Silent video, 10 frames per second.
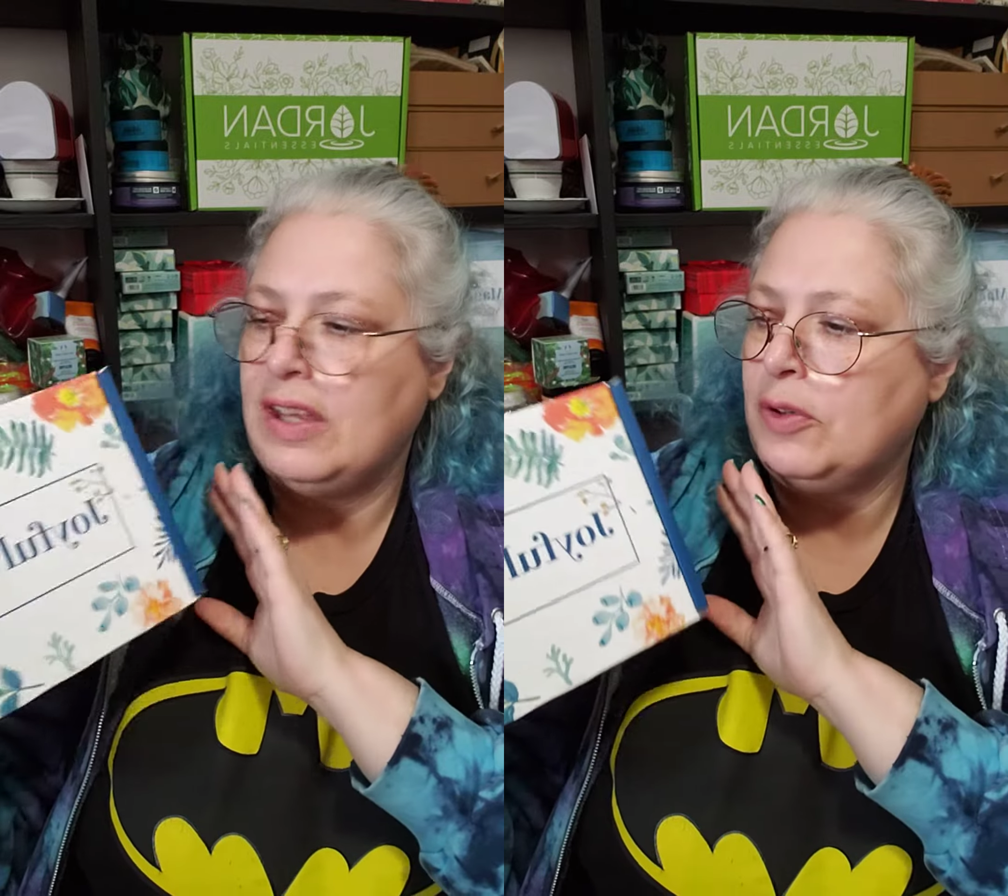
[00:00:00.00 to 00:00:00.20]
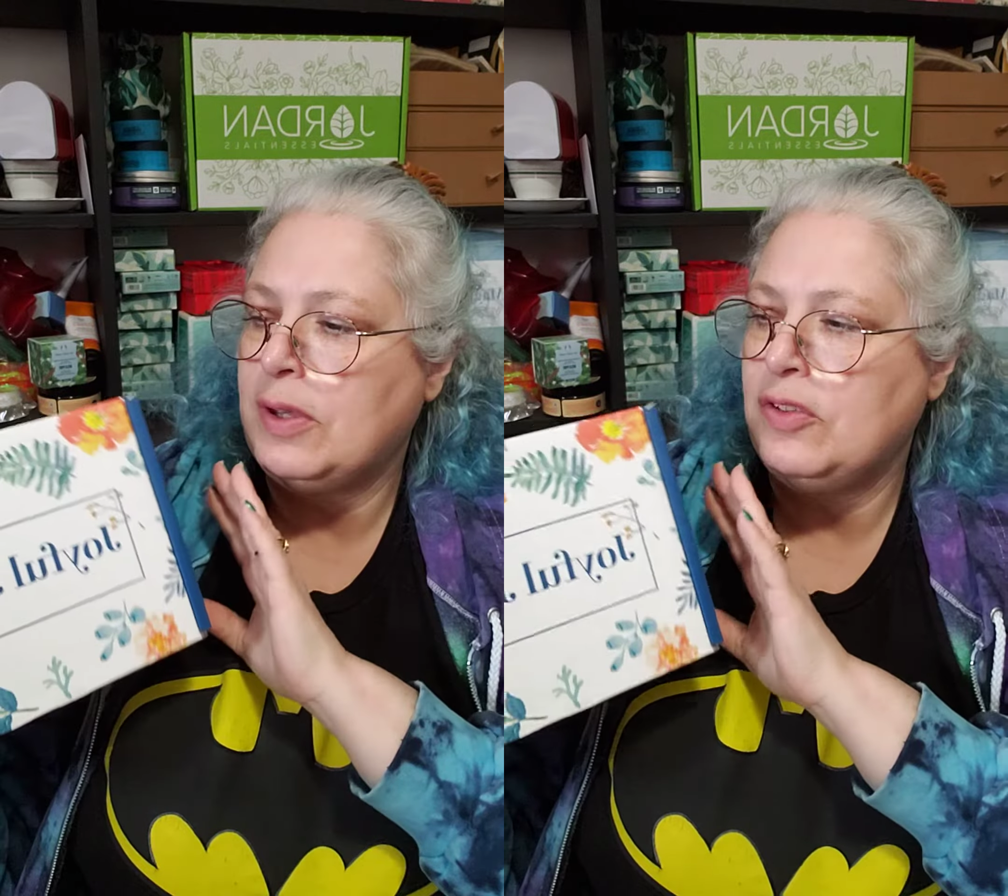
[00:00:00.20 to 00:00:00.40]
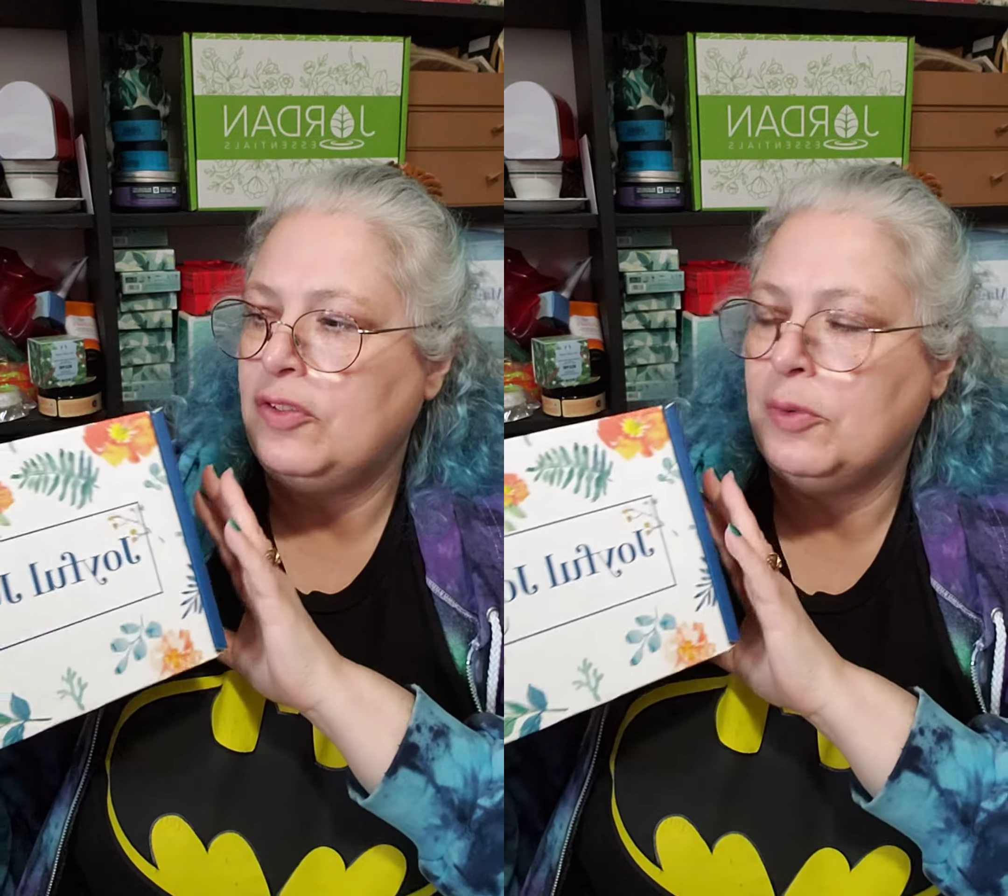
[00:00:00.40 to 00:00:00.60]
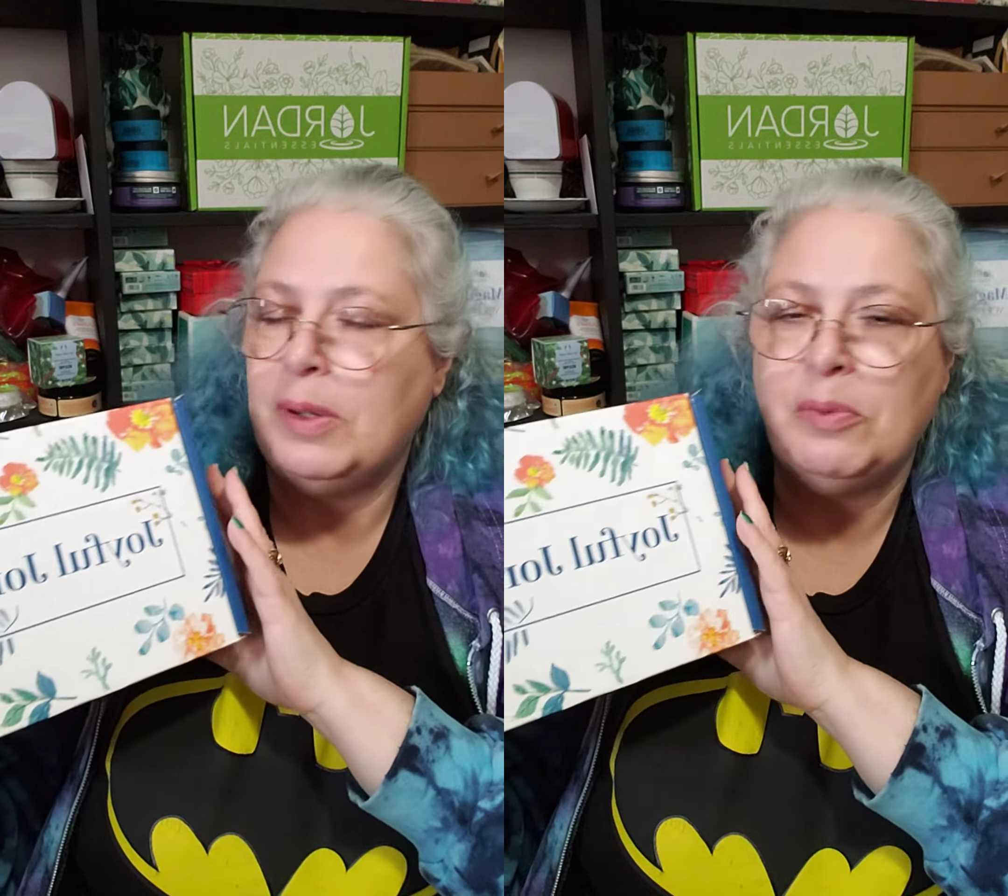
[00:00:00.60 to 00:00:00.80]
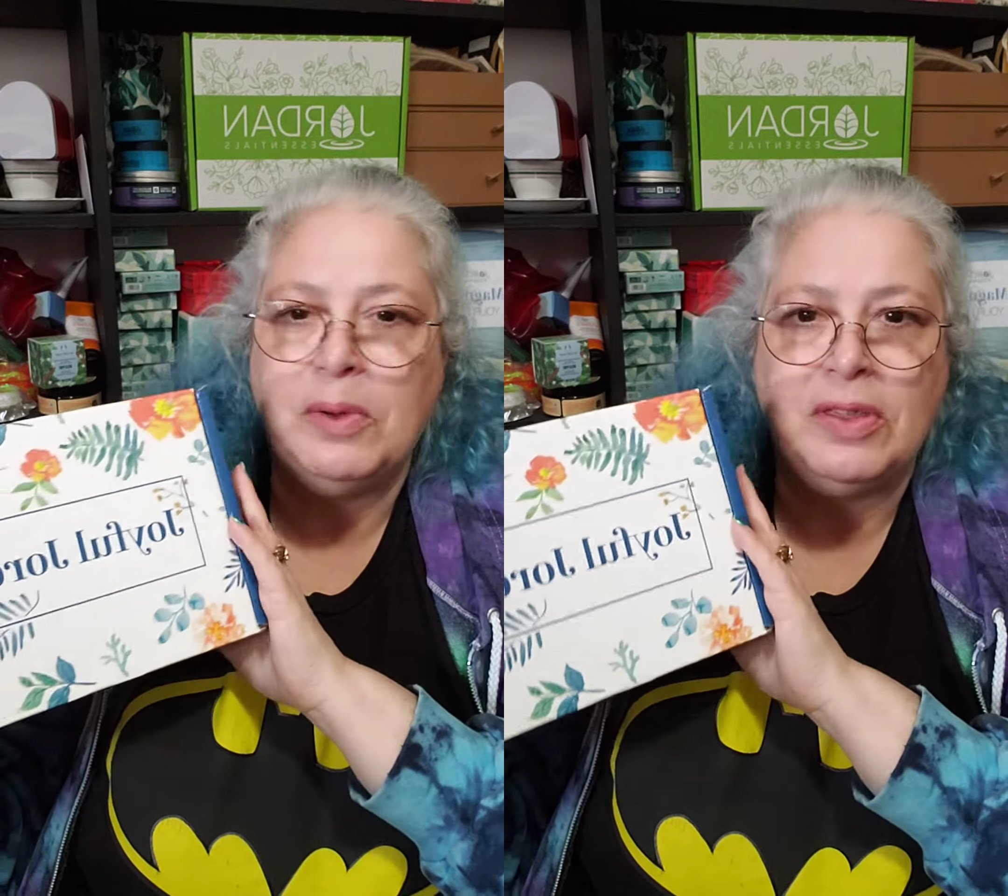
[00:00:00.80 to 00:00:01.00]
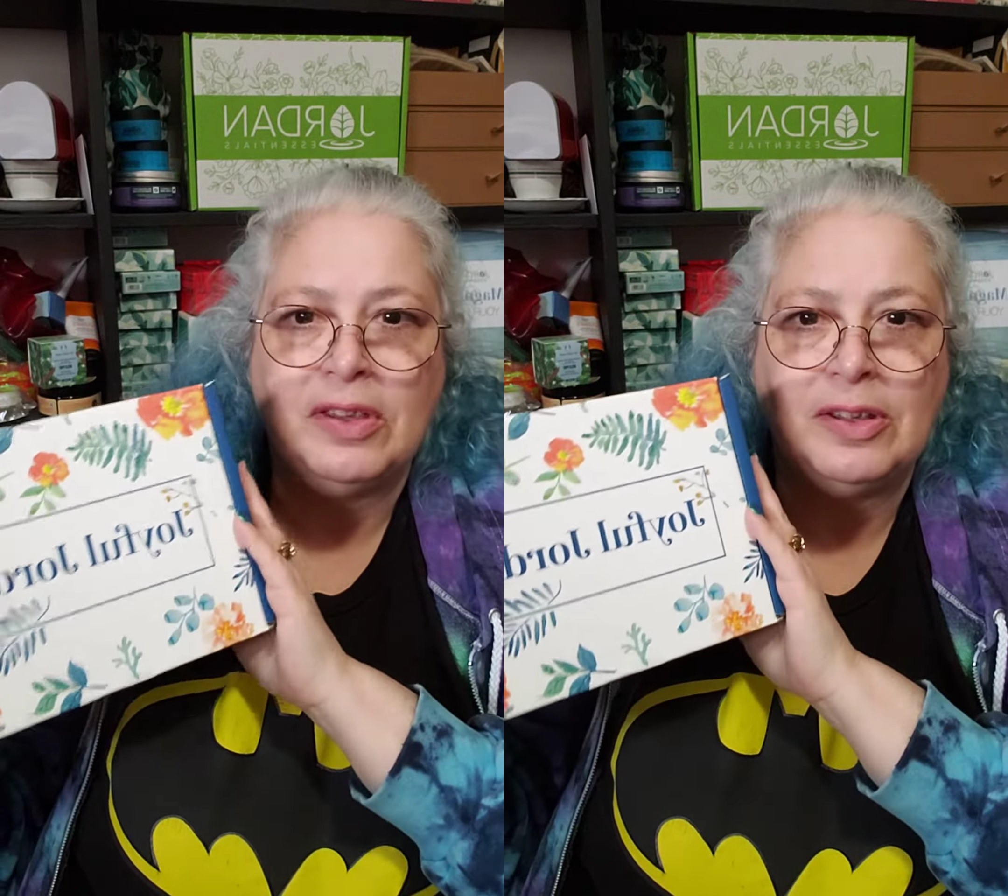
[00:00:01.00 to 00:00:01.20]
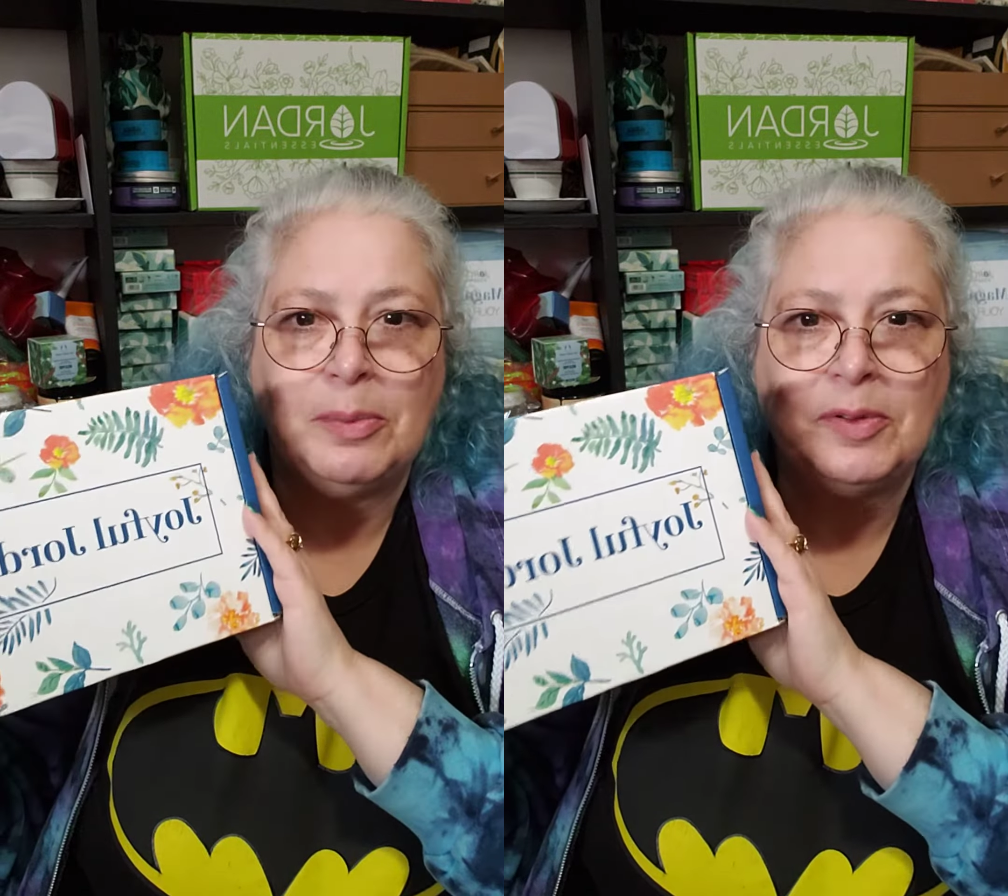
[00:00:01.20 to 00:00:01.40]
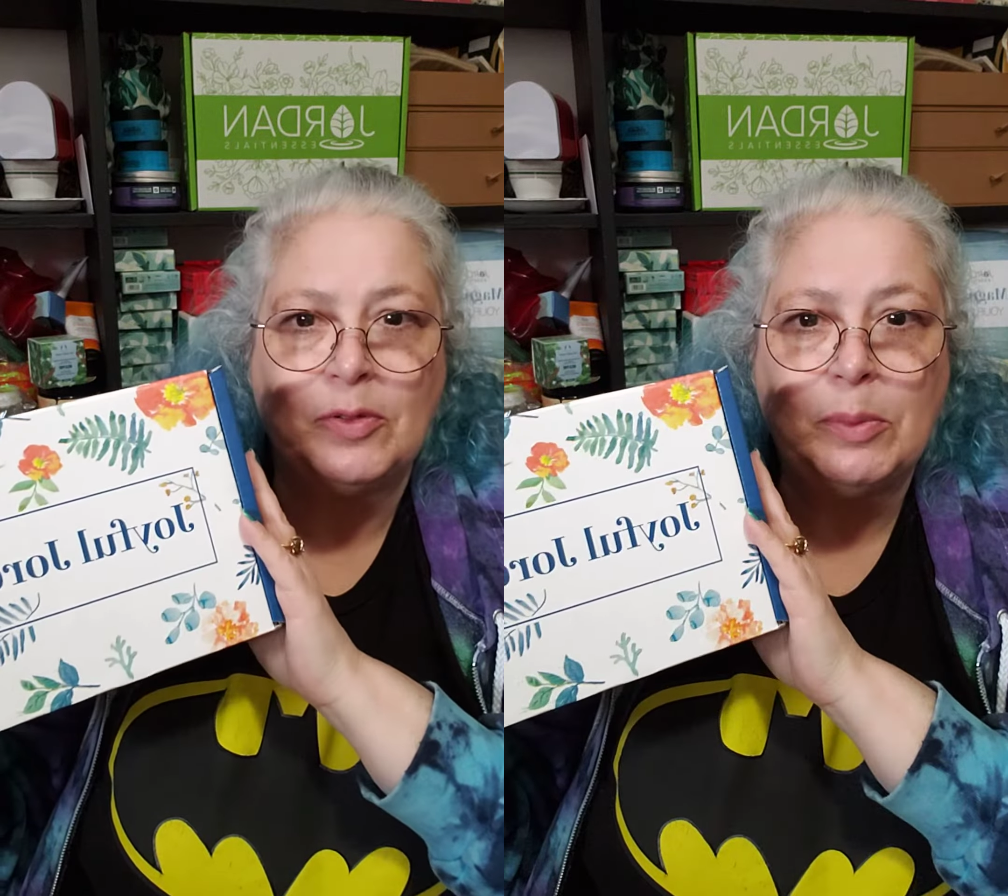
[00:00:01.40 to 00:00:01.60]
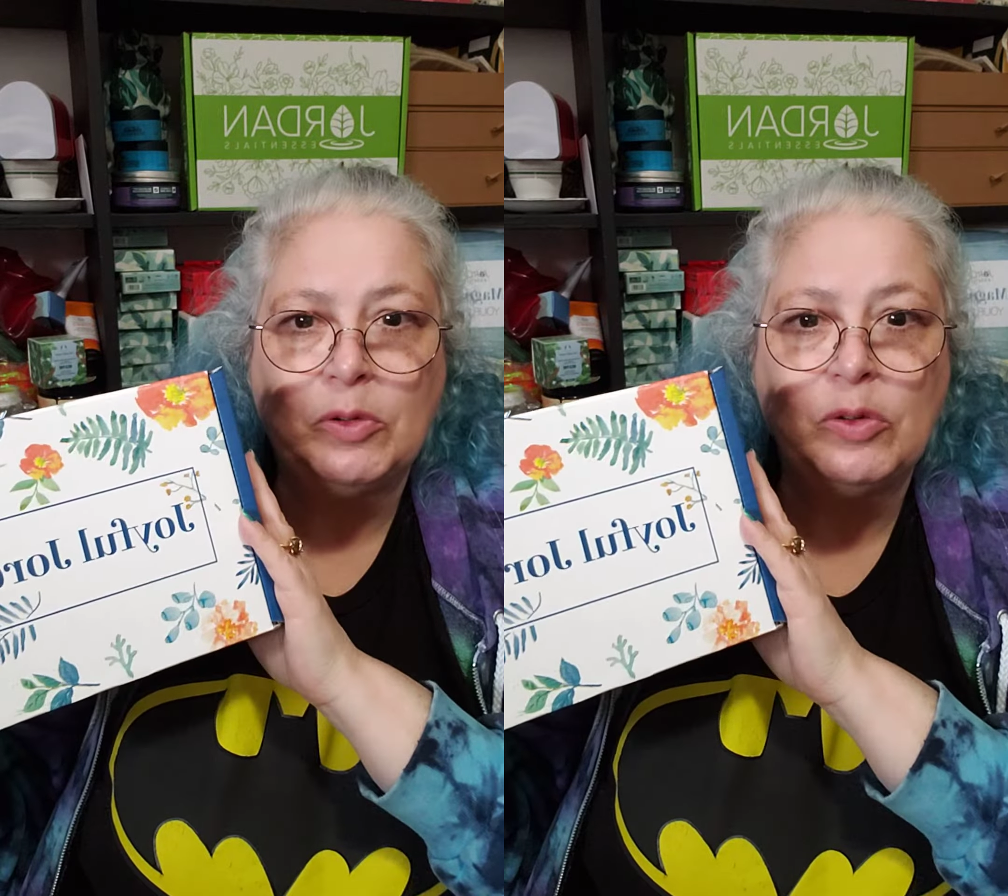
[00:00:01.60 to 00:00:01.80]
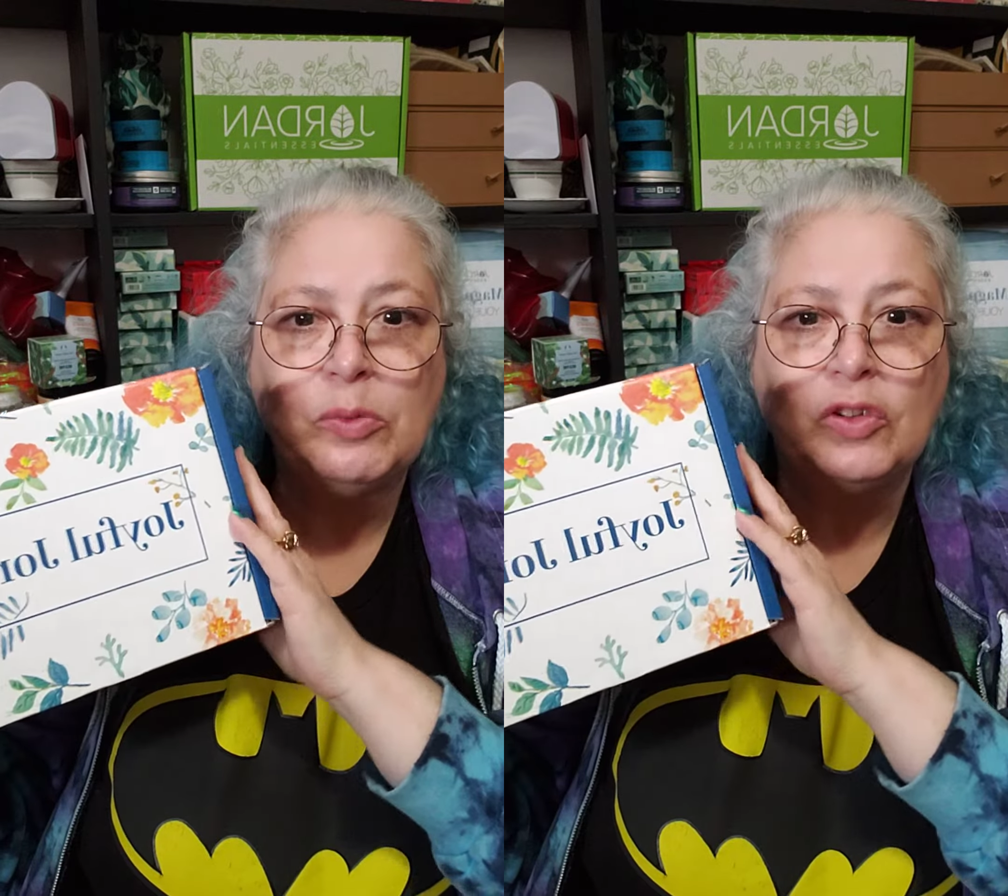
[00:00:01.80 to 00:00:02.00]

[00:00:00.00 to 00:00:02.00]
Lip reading: You can do it with a subscription,